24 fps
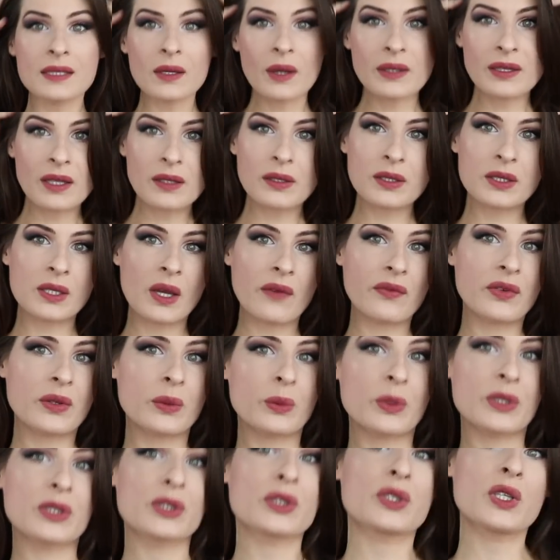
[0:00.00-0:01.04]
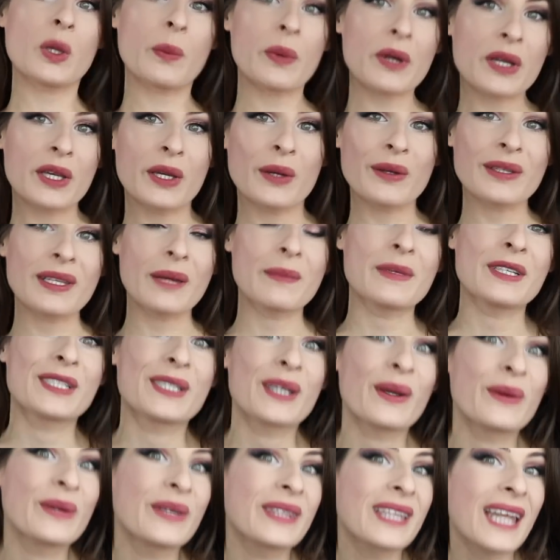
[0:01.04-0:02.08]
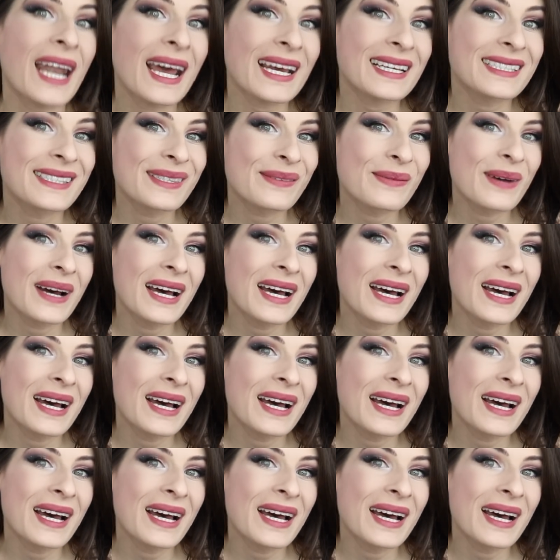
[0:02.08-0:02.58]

so I thought this outfit was super cute. Let me show you the next